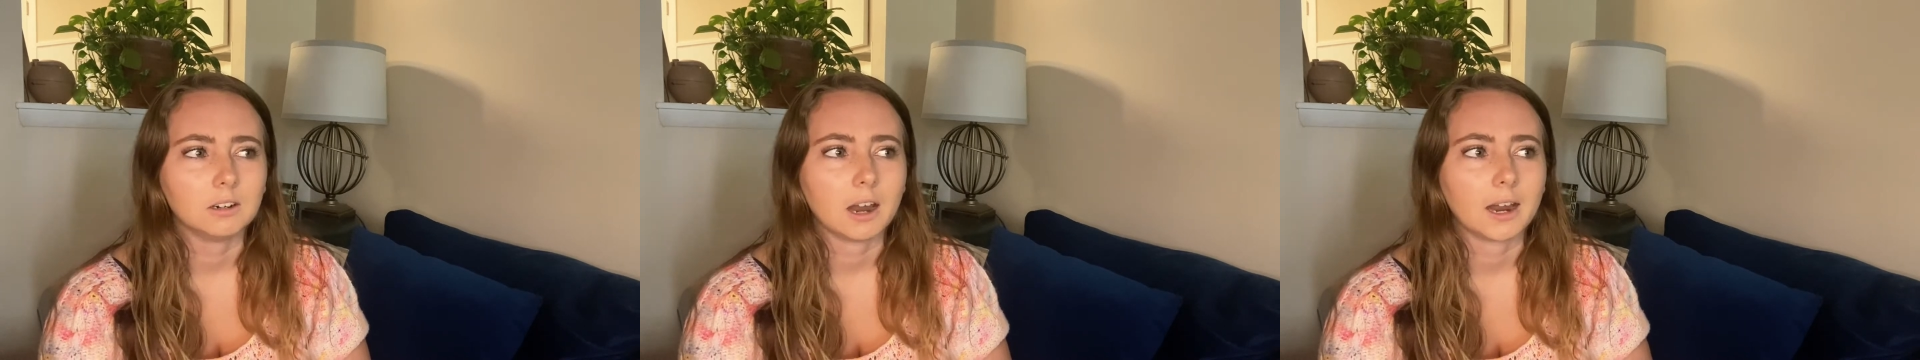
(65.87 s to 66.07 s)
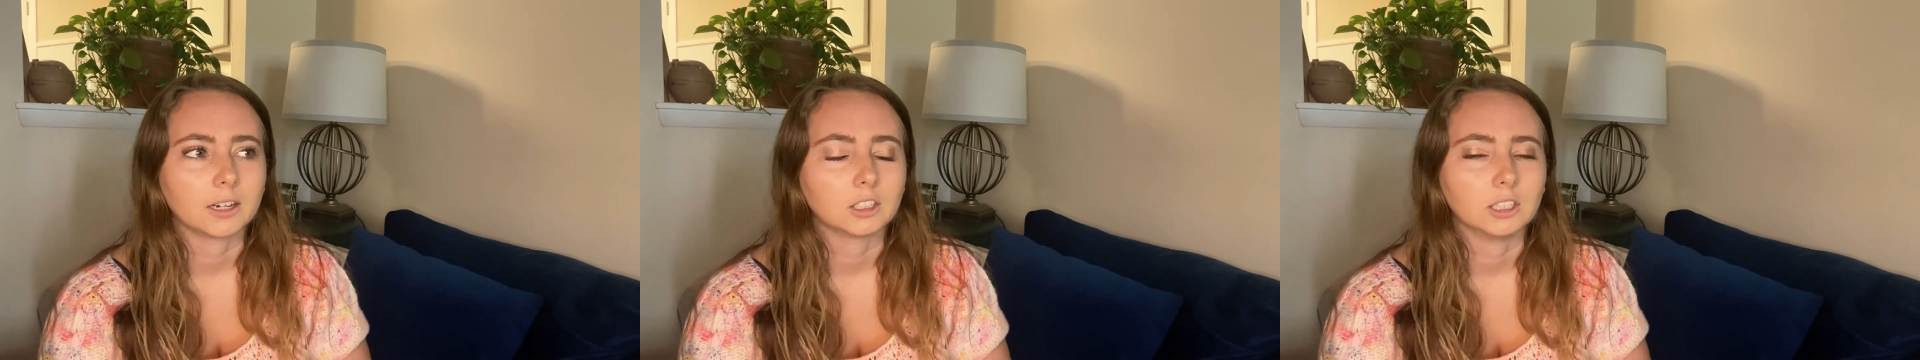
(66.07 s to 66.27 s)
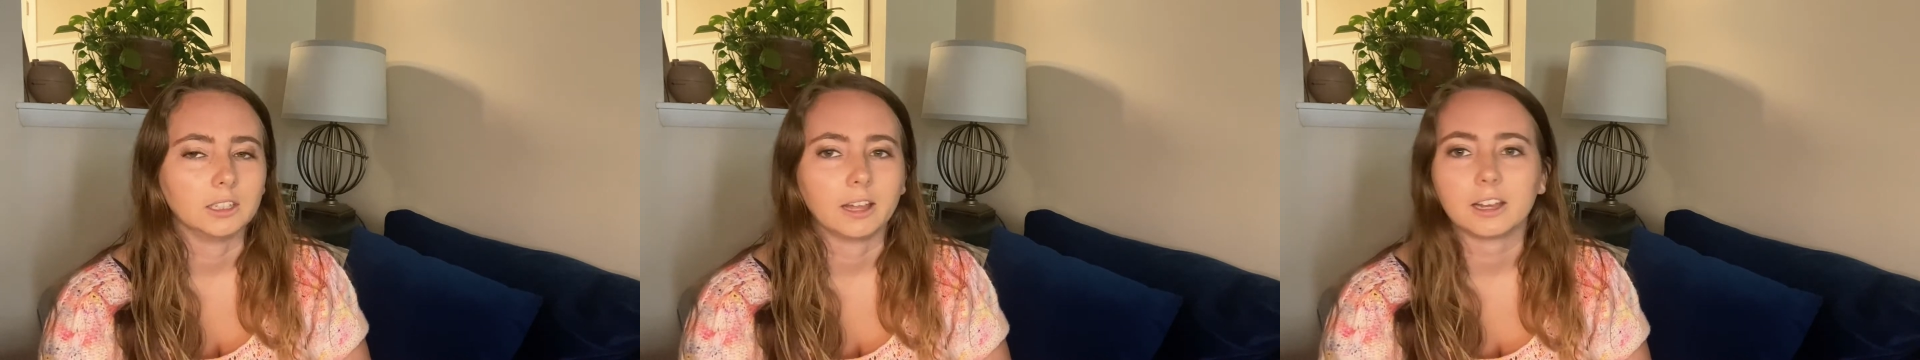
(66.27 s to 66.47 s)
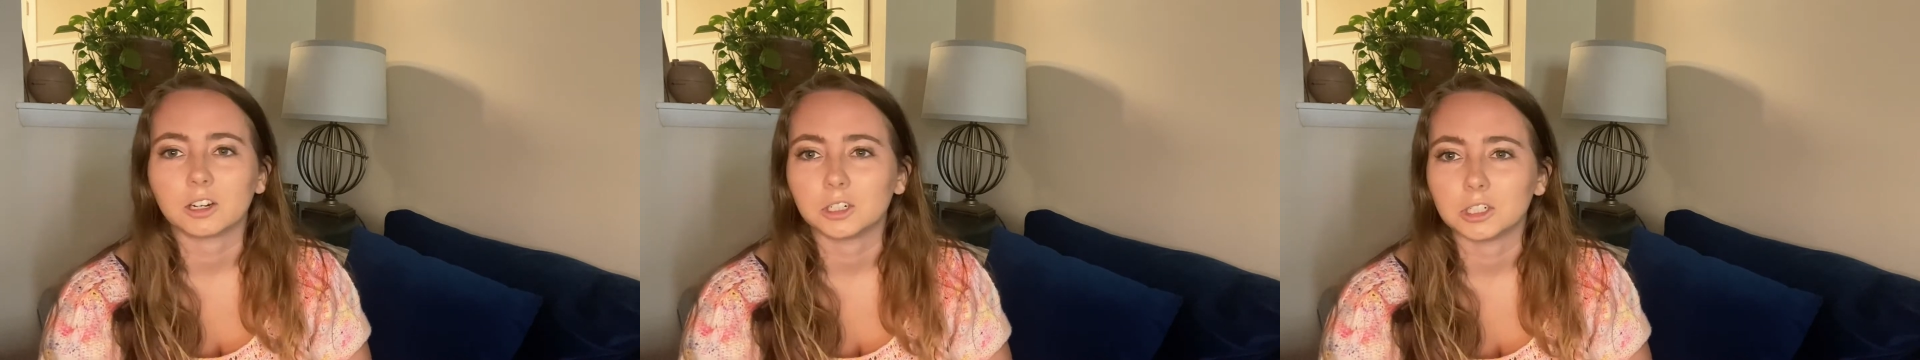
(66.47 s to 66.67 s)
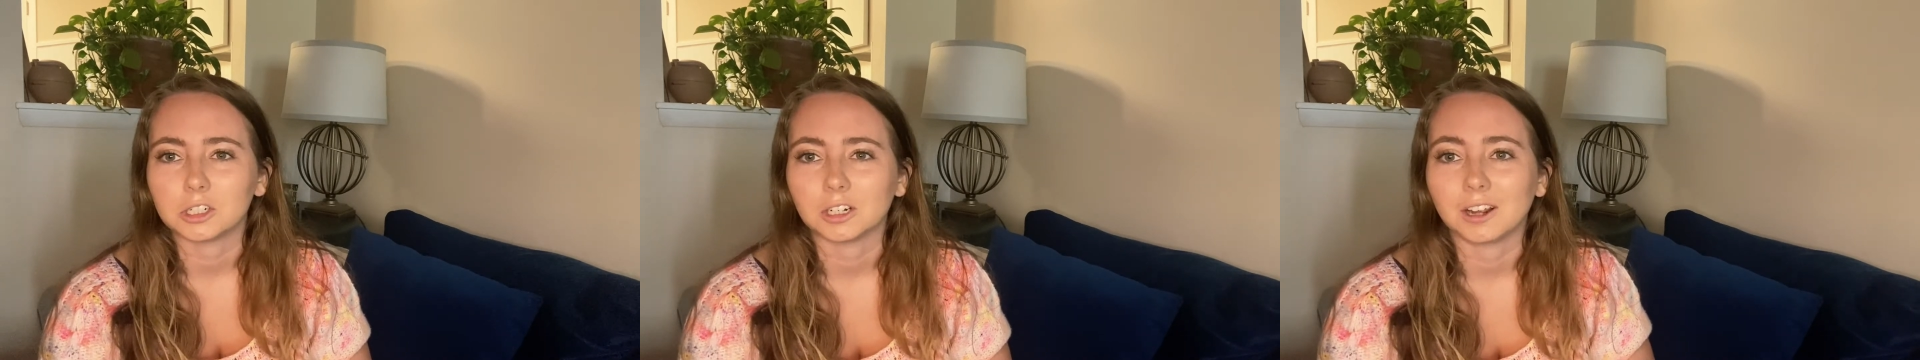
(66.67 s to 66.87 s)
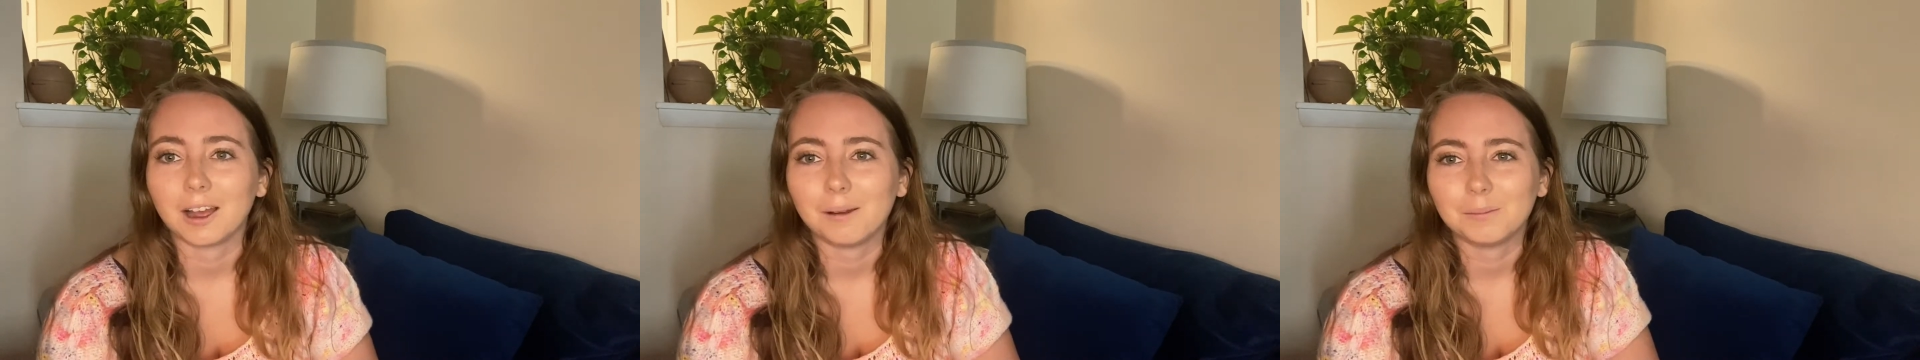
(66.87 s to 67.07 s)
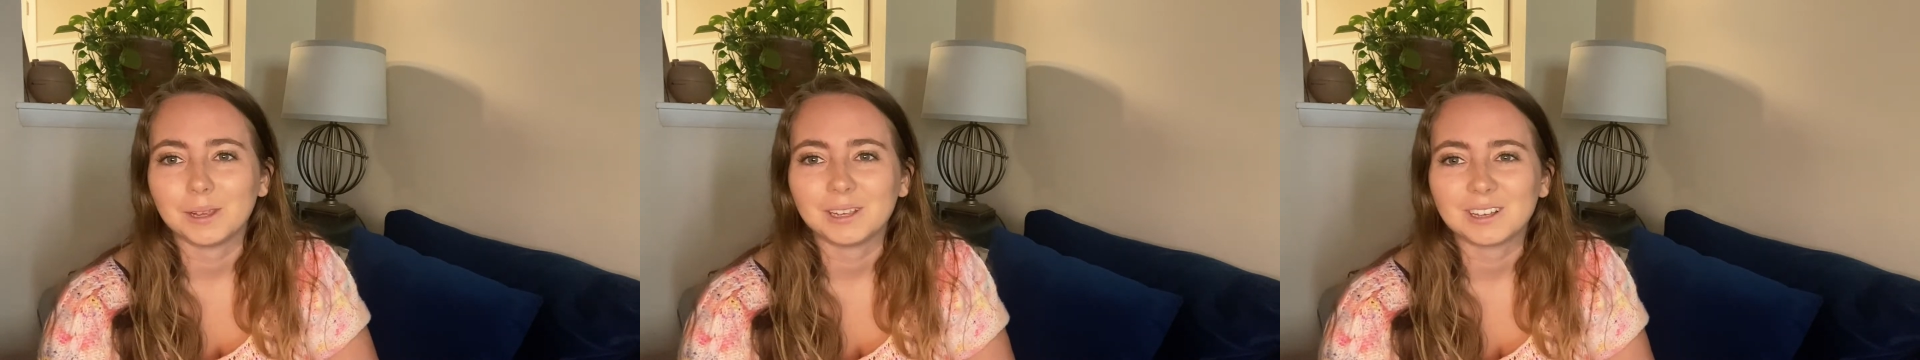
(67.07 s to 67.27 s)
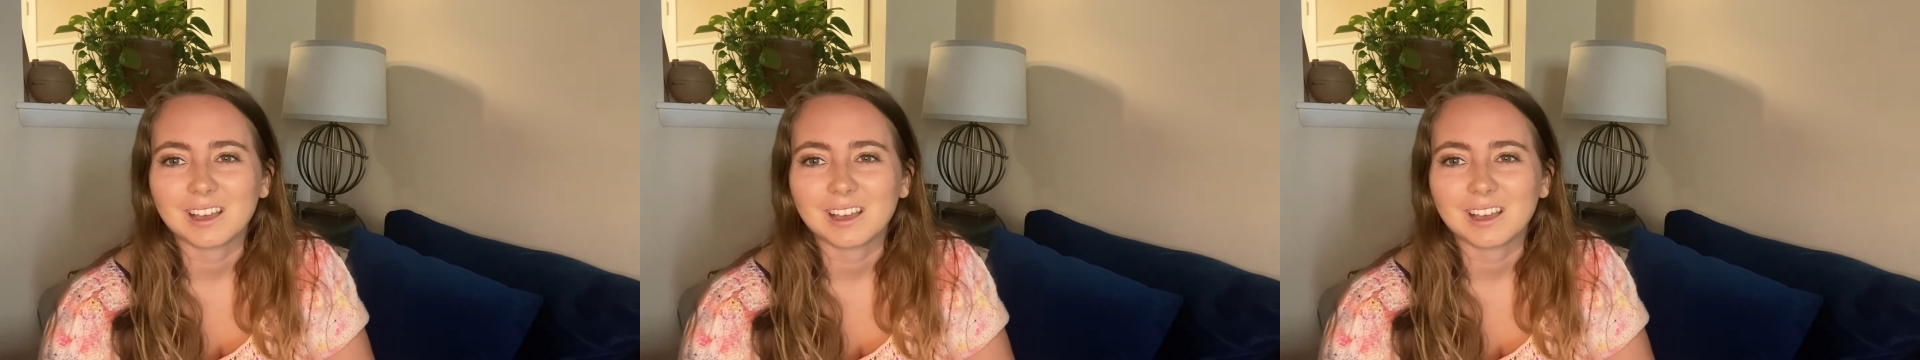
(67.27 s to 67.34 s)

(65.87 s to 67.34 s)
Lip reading: actually, that Christian got me,